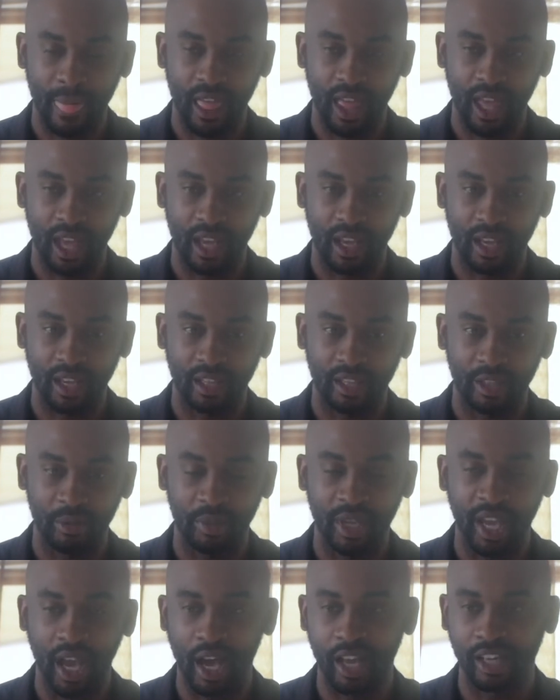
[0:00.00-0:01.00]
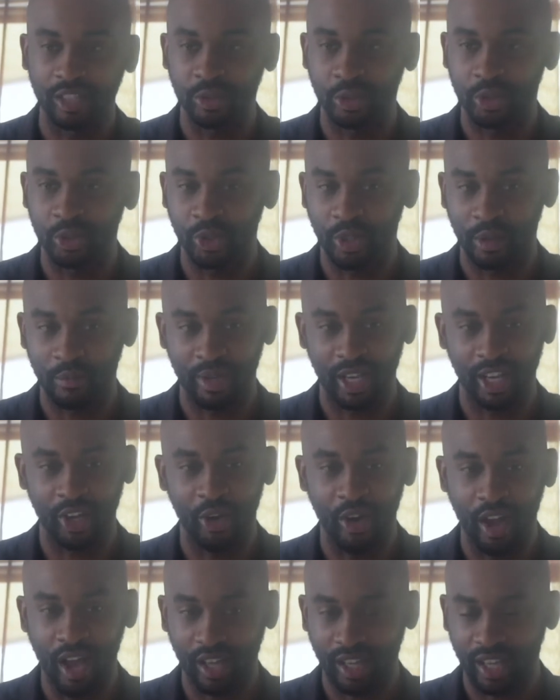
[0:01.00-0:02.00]
And to be honest with you, I'm not
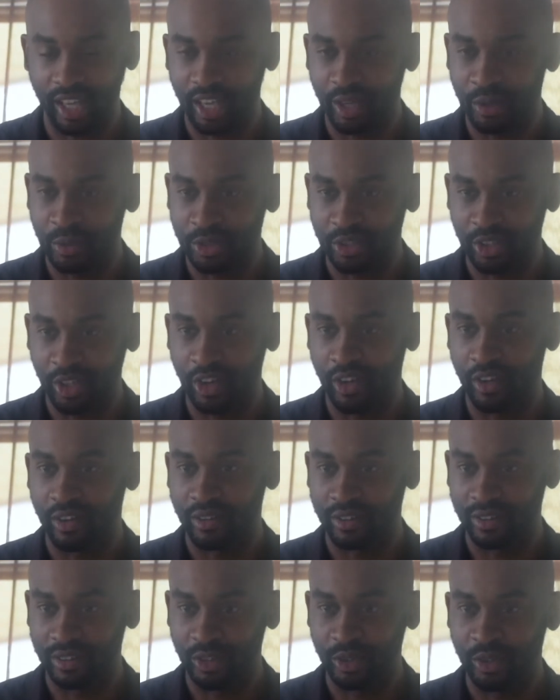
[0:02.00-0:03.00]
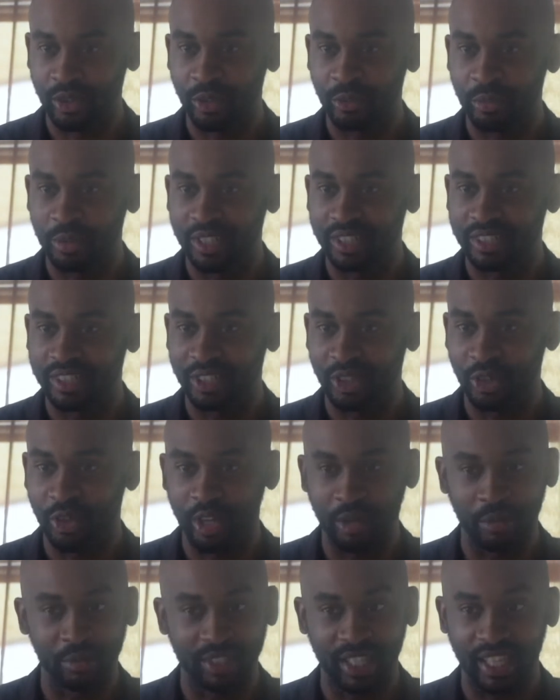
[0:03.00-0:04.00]
gonna act like it was all, peaches and
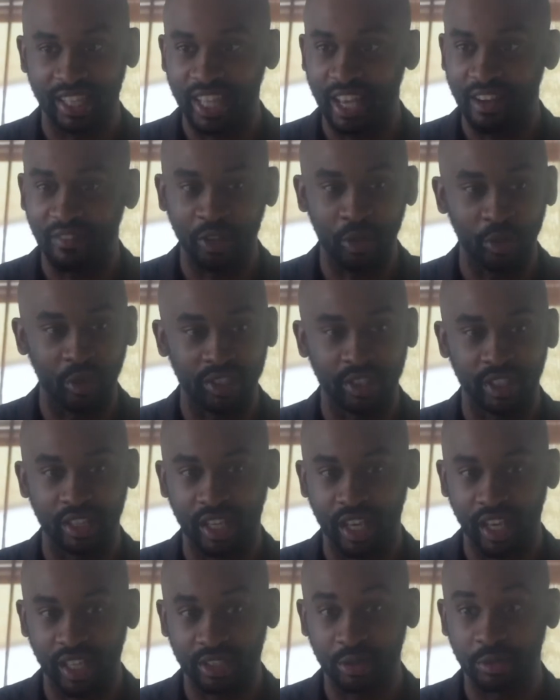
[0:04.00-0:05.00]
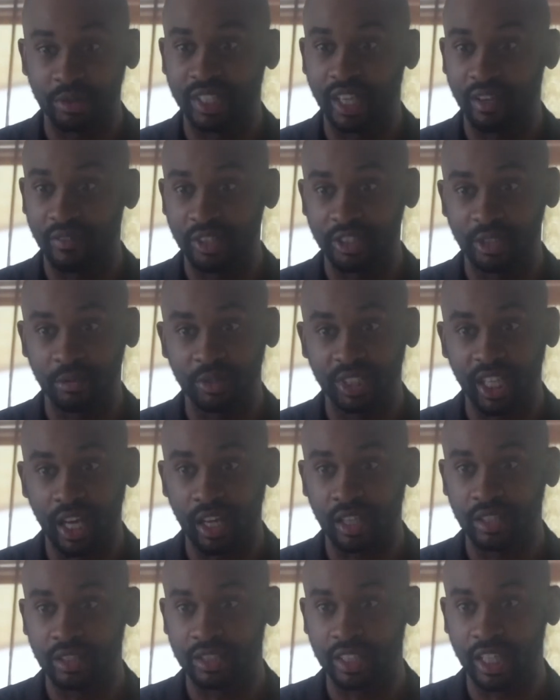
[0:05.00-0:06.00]
cream, because that definitely wasn't the case. It was definitely some
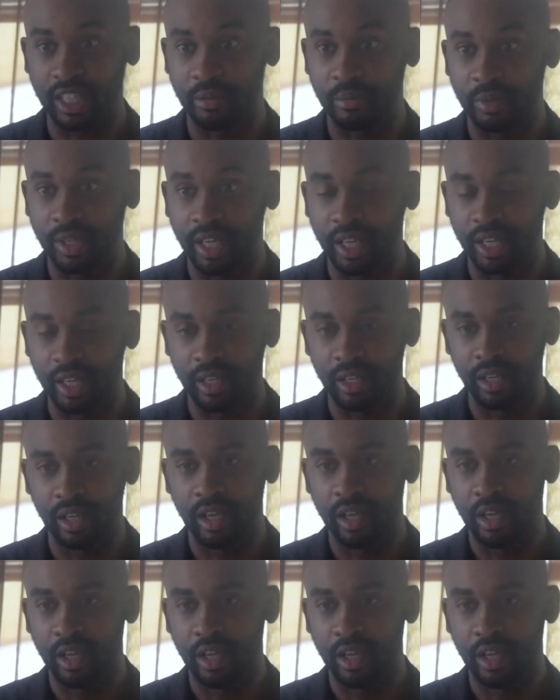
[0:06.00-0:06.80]
challenges at the beginning.